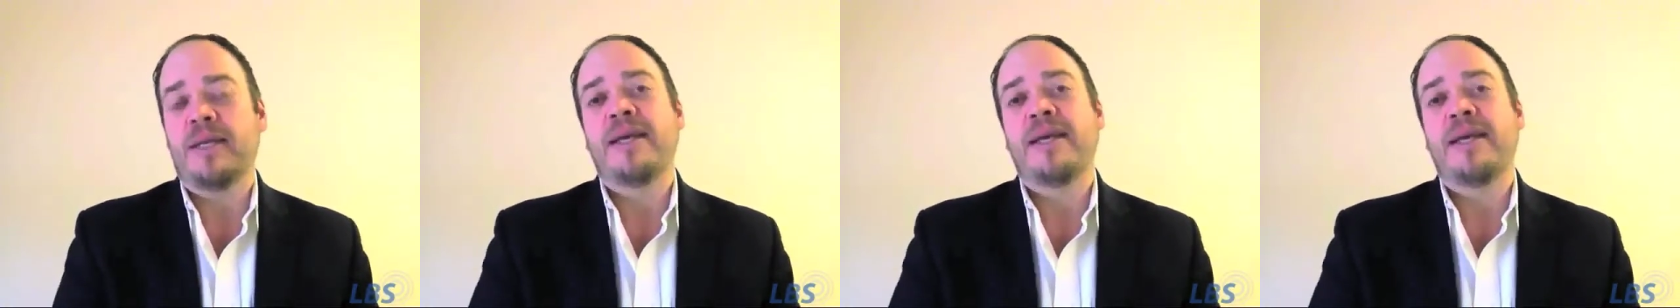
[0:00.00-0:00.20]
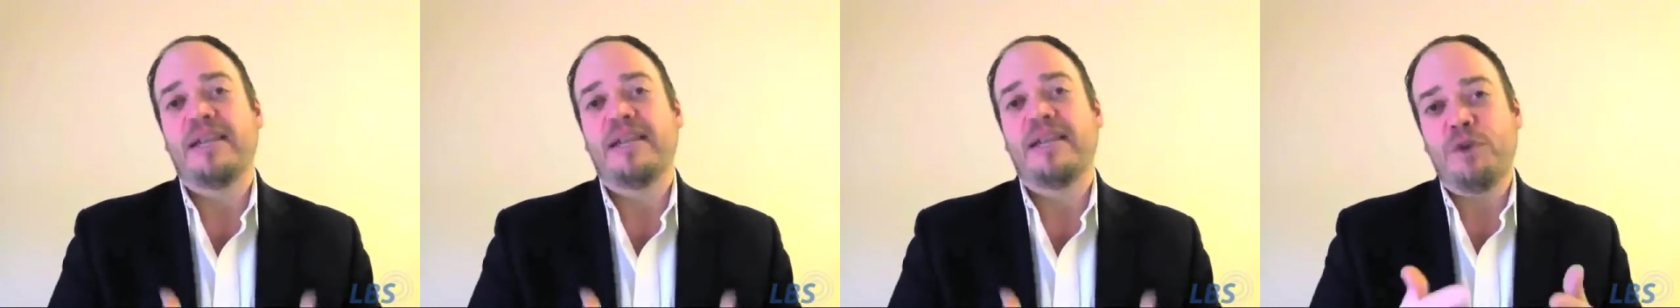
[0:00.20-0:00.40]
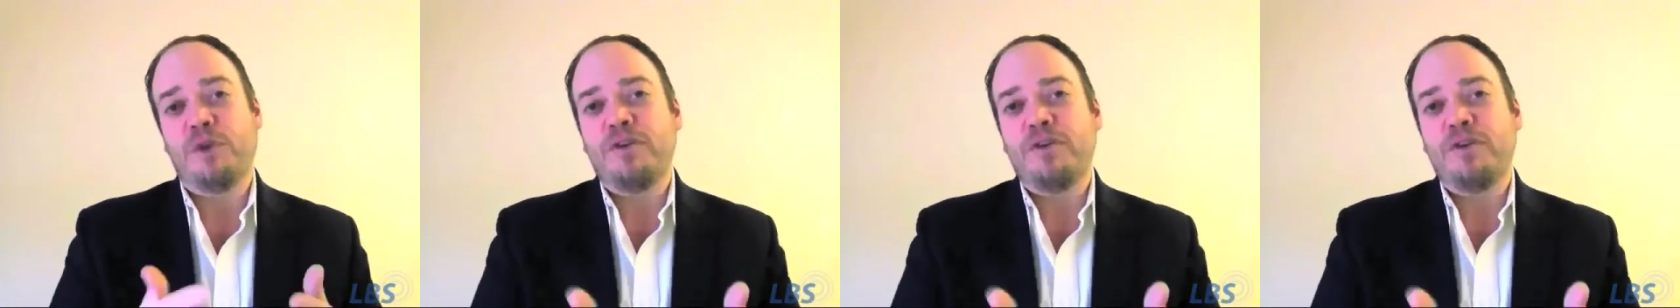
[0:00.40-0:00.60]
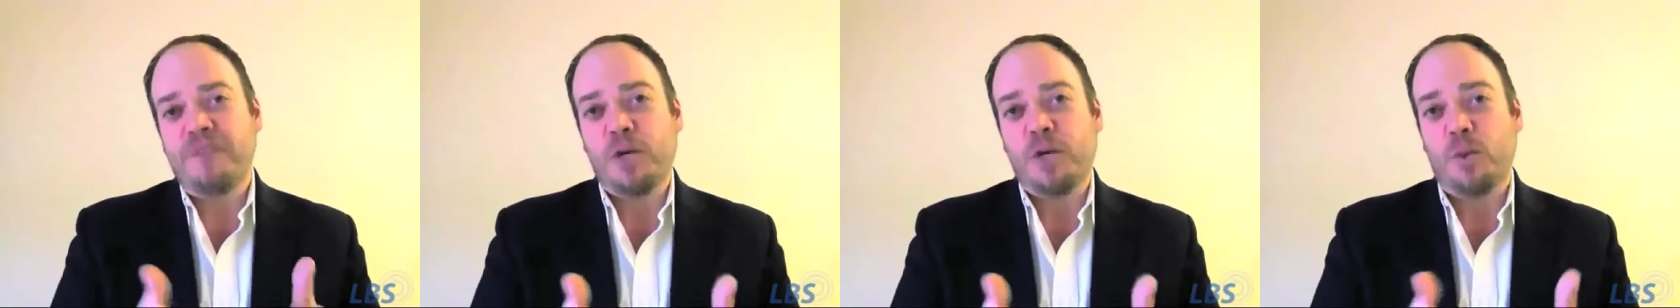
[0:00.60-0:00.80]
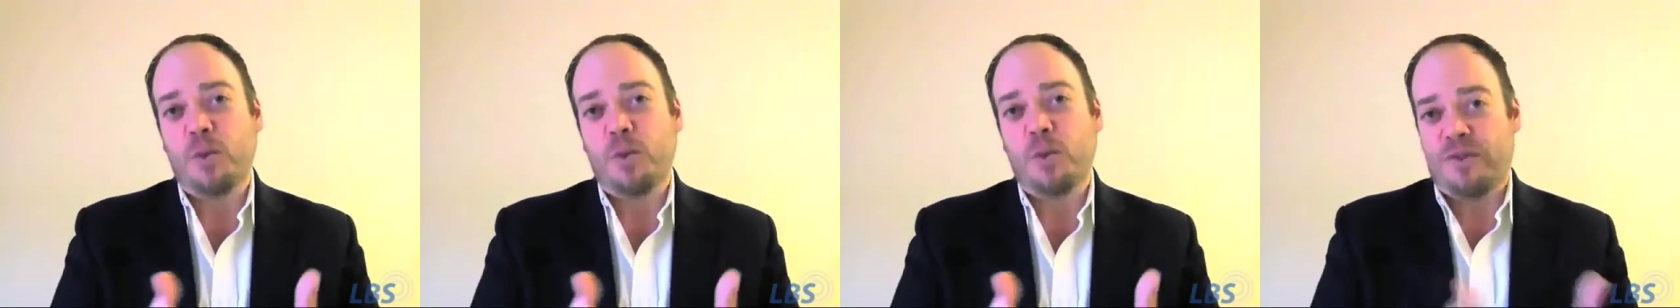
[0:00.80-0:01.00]
If you could
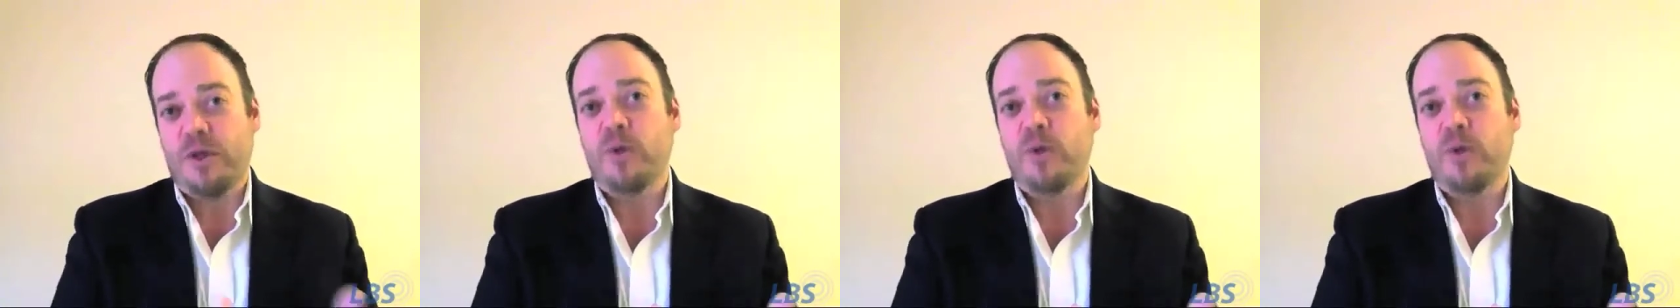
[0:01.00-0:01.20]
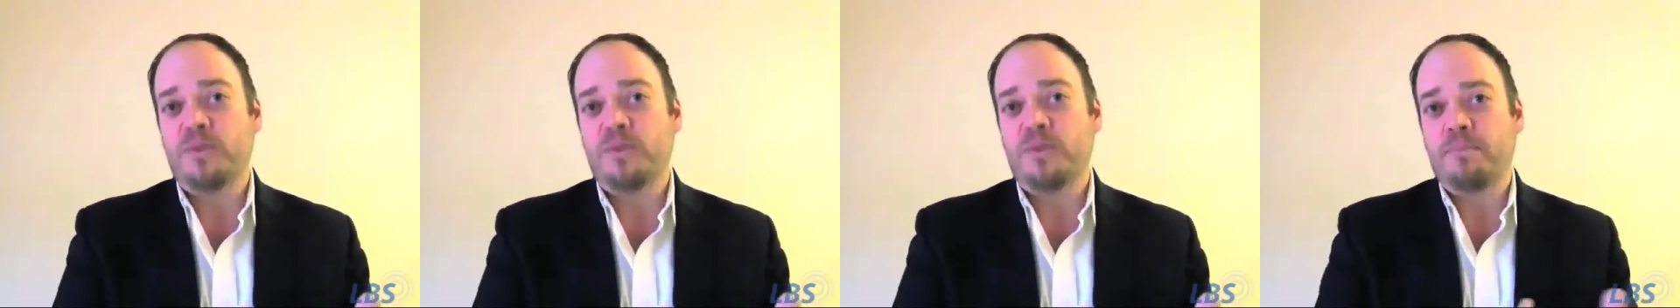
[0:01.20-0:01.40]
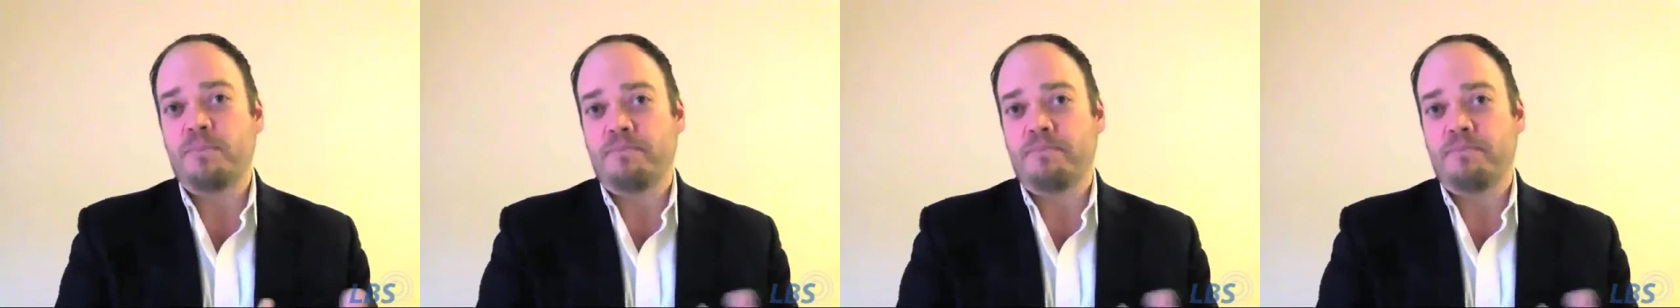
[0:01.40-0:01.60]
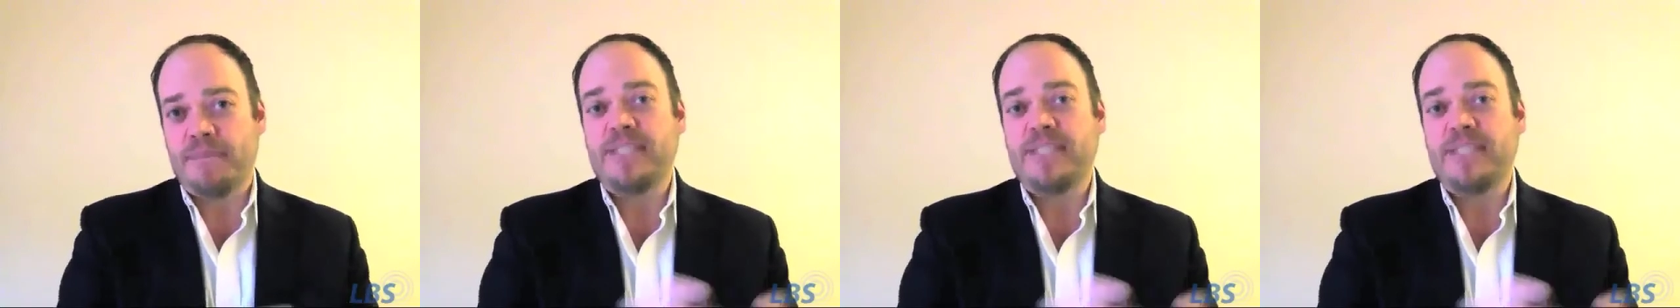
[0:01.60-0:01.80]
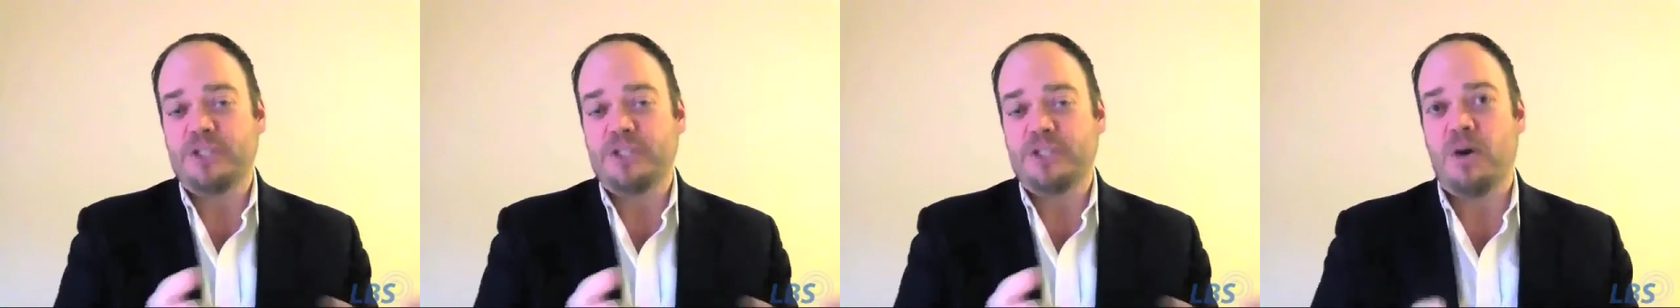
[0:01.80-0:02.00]
figure what those
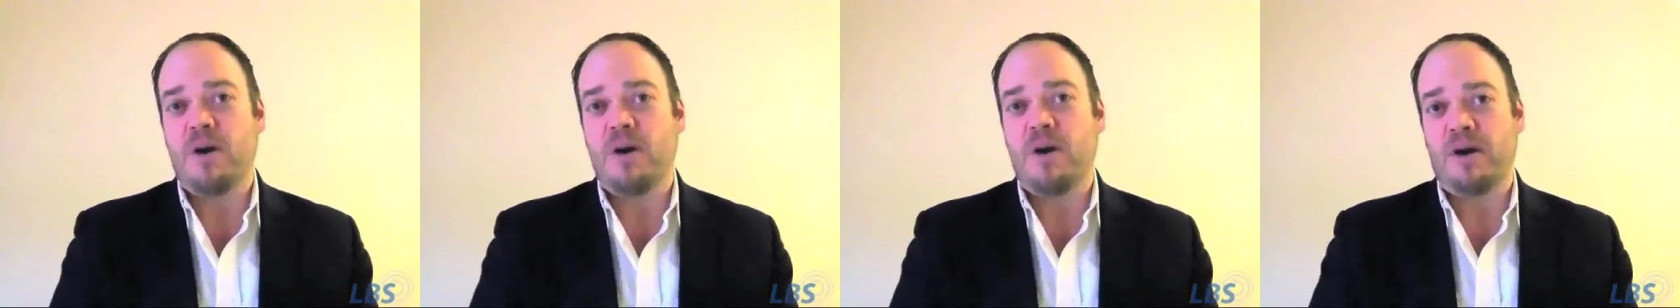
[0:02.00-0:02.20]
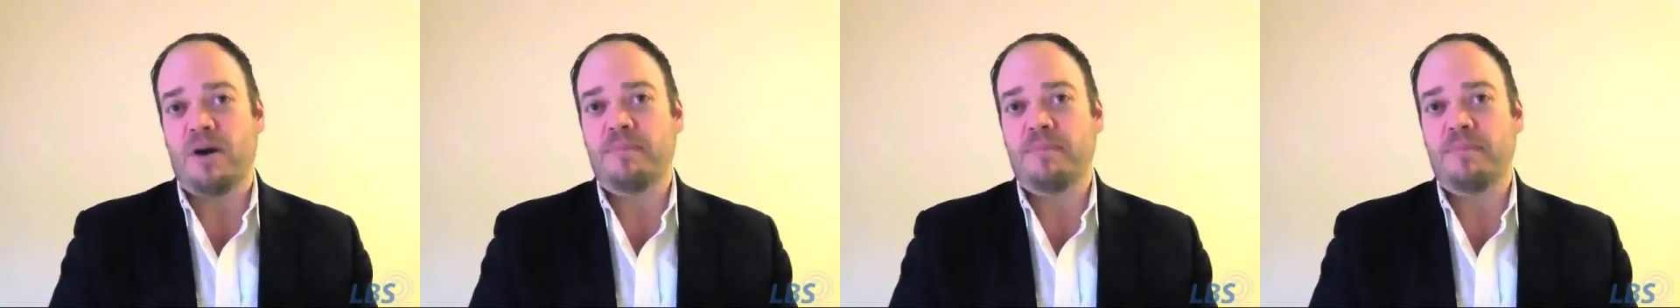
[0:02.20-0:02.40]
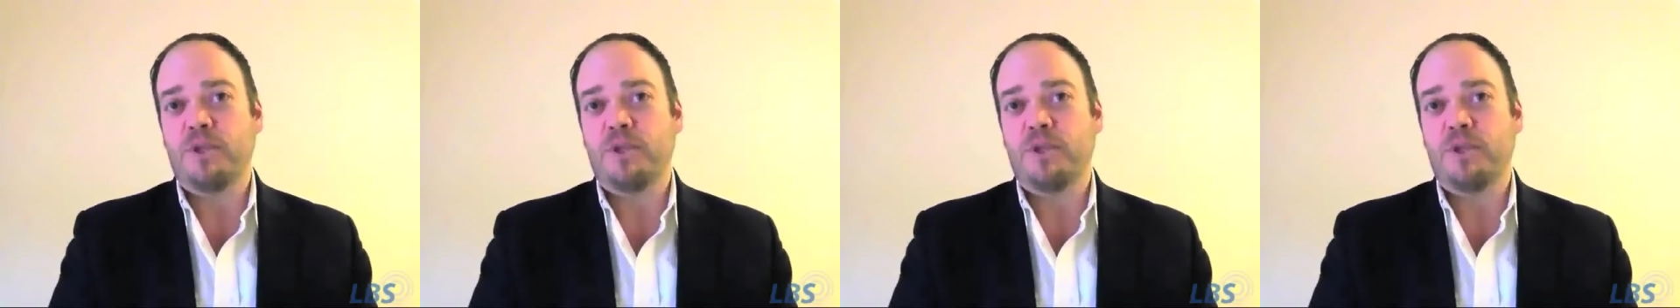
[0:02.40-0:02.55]
pieces are,